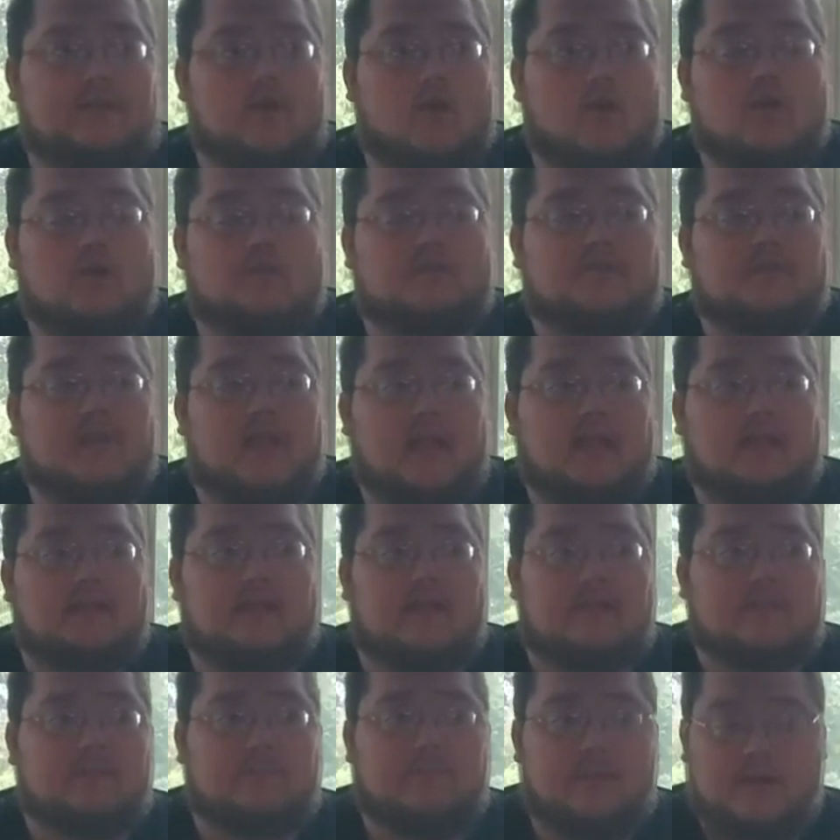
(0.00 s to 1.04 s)
an artifact
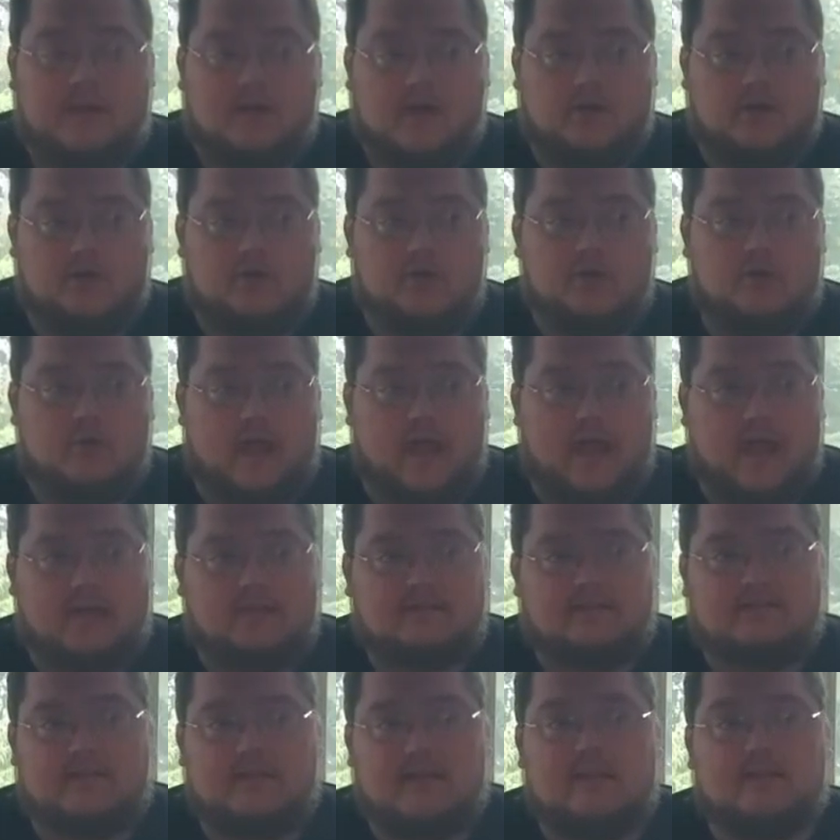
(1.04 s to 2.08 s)
that, depending on who you
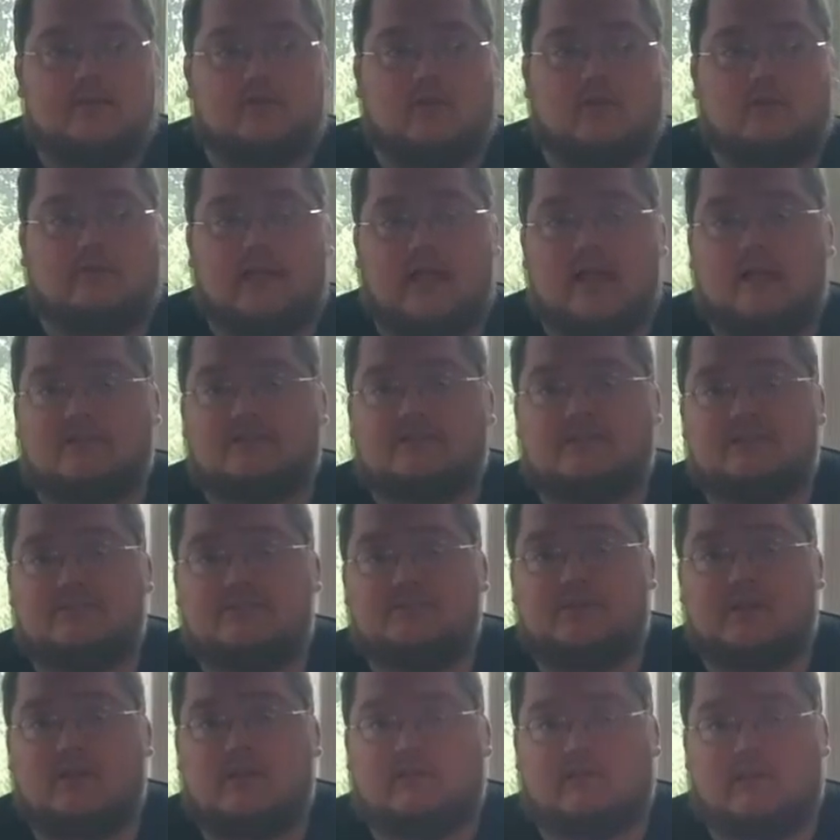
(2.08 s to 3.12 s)
ask, either allows
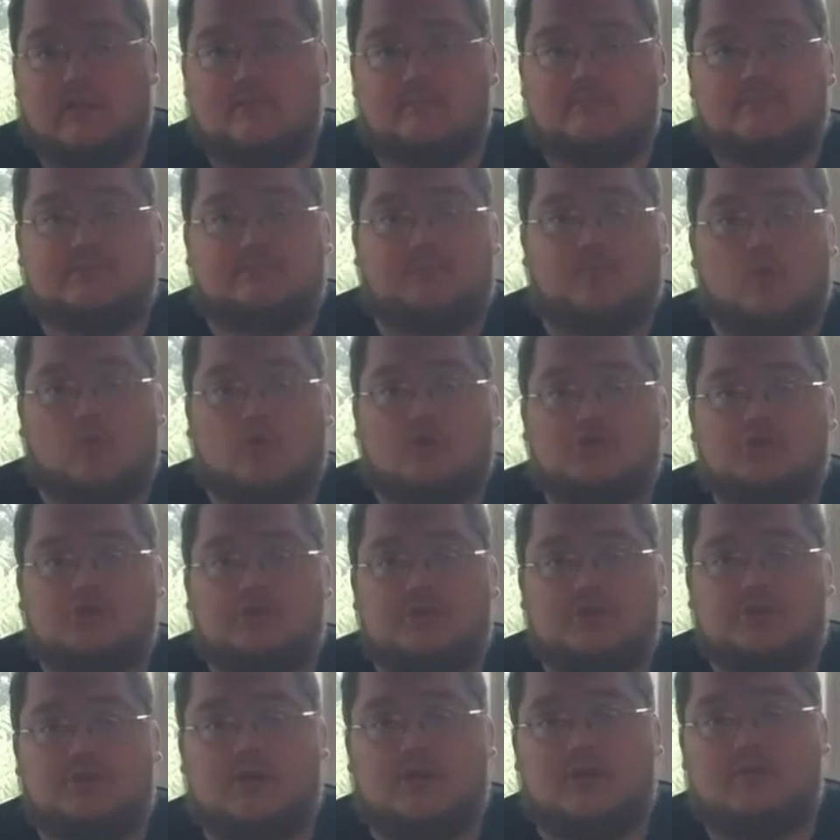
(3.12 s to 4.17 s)
him to glimpse a portion